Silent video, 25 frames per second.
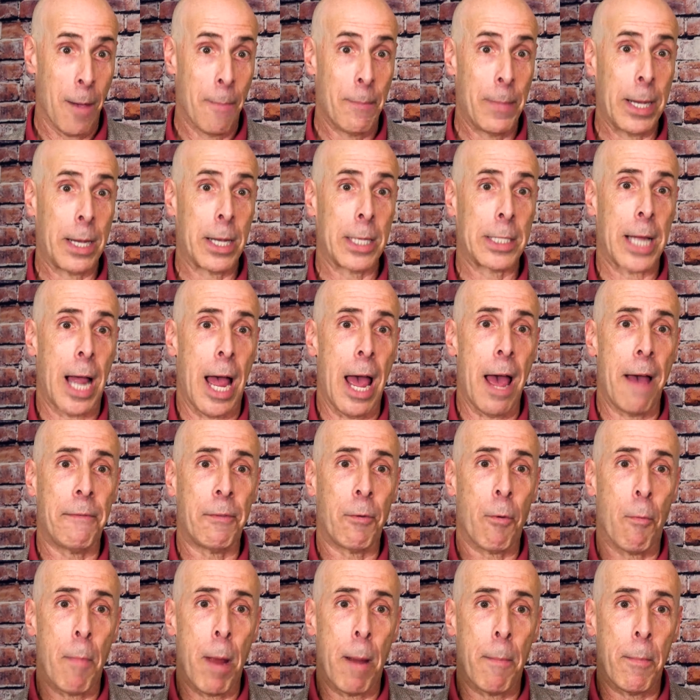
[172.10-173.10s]
because I have
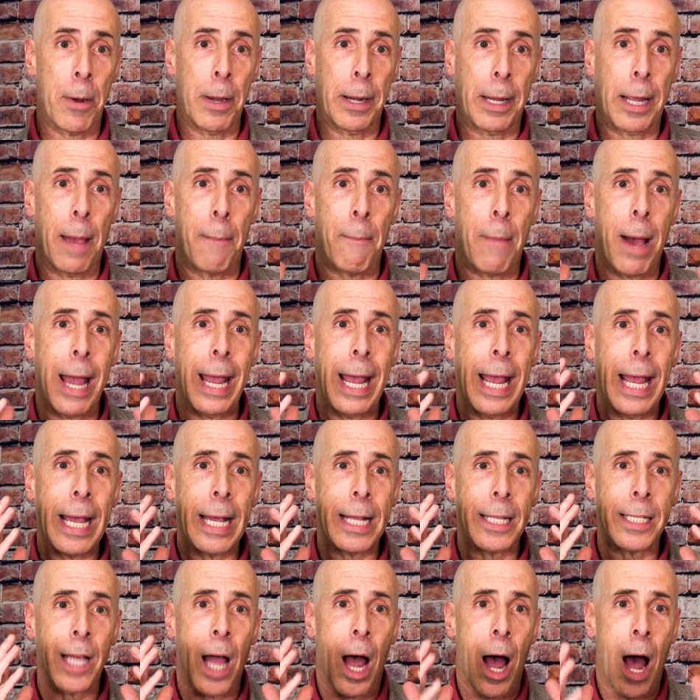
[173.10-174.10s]
to remember to get my
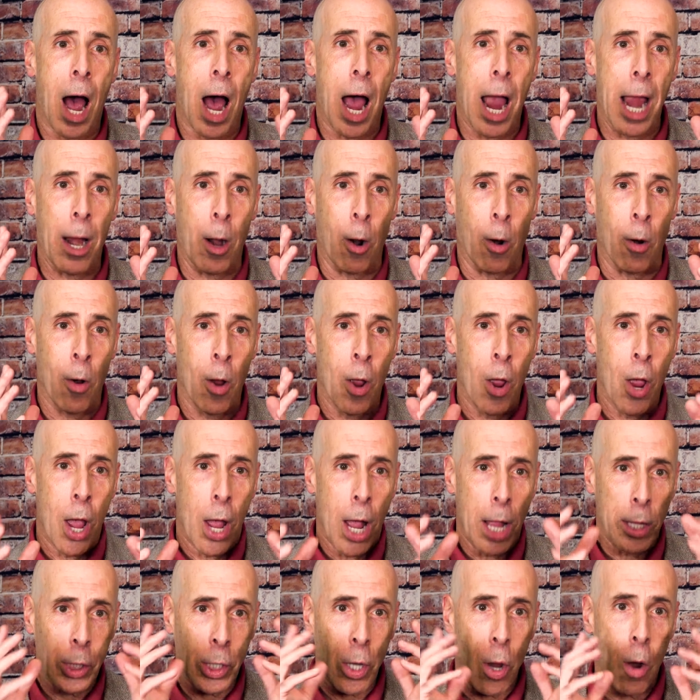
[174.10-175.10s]
hands higher.
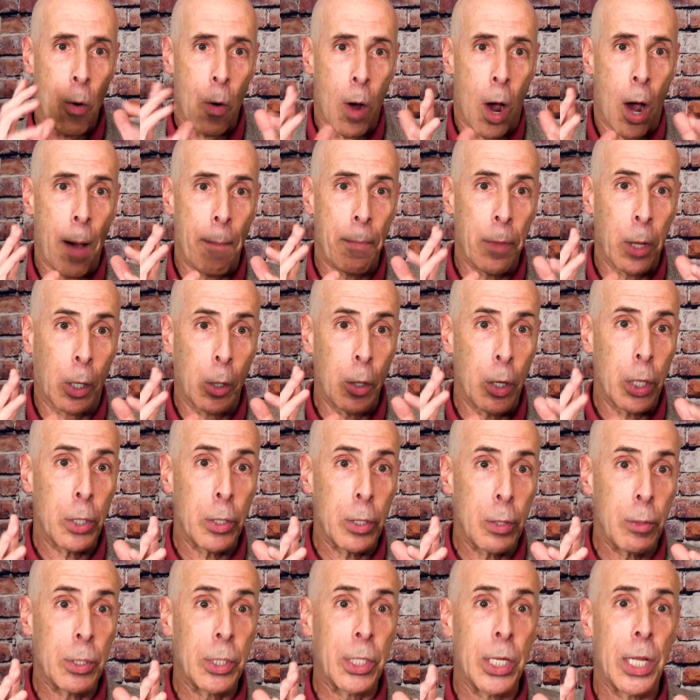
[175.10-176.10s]
And so the good
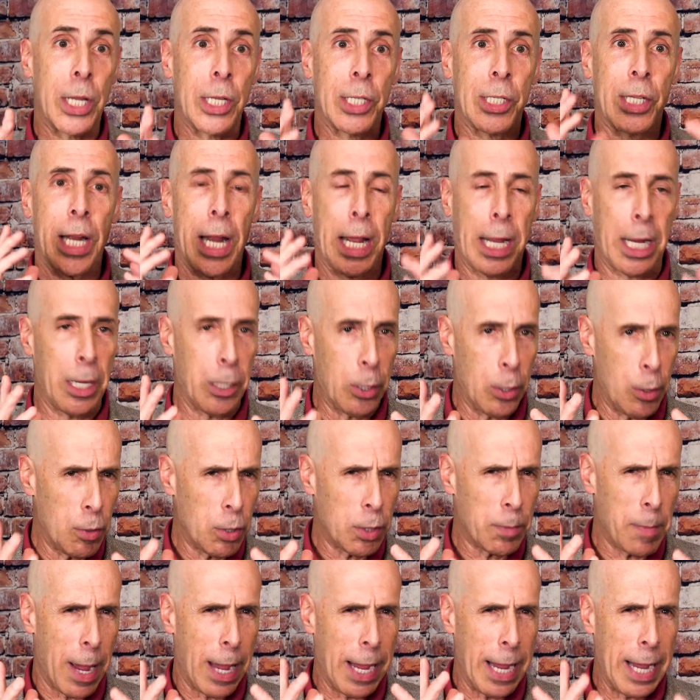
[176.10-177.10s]
news is that I can
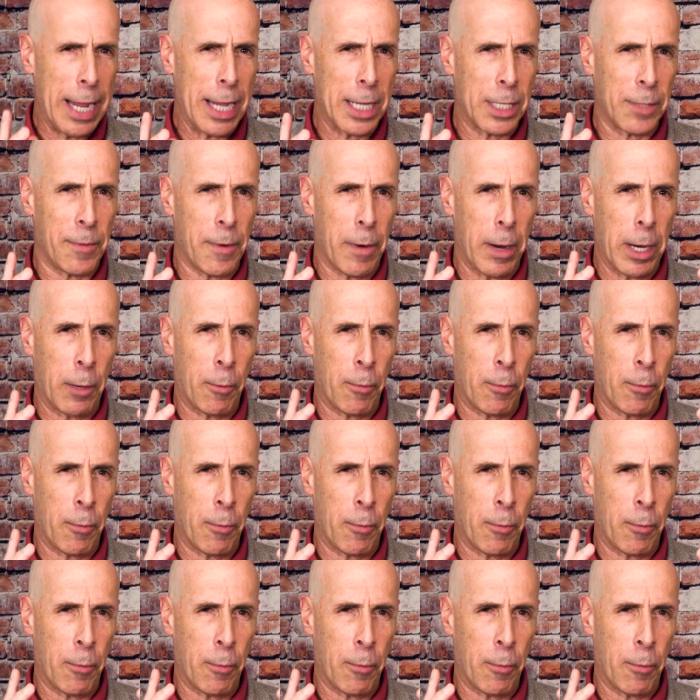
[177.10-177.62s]
use my hands very